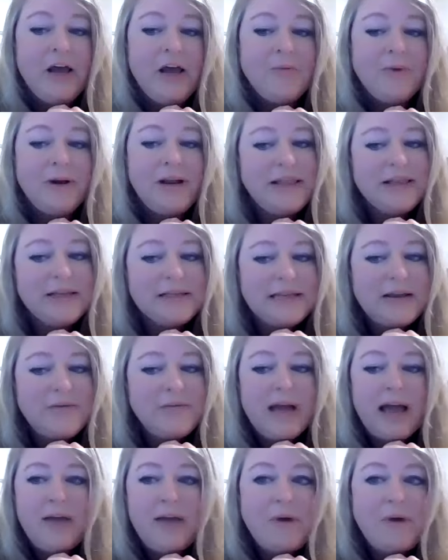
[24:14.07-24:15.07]
But at the same
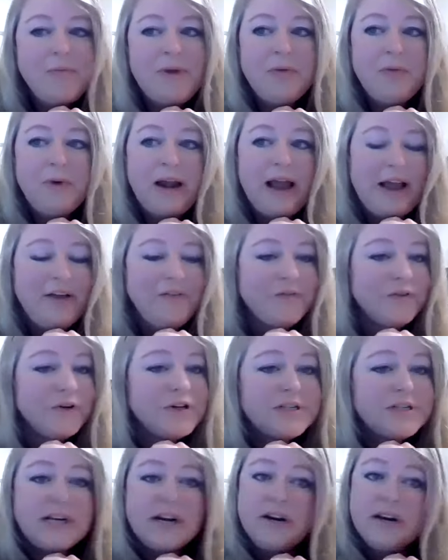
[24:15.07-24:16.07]
time, I mean, when I
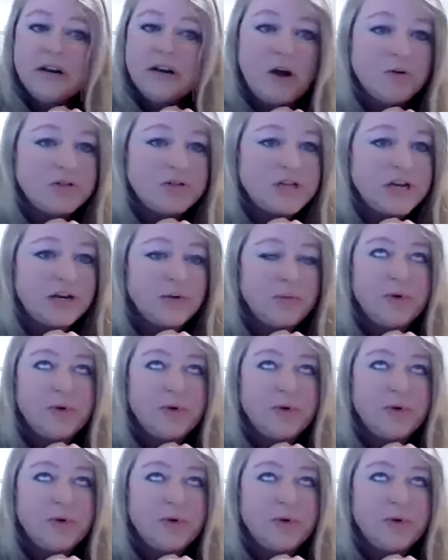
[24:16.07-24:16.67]
first started coaching,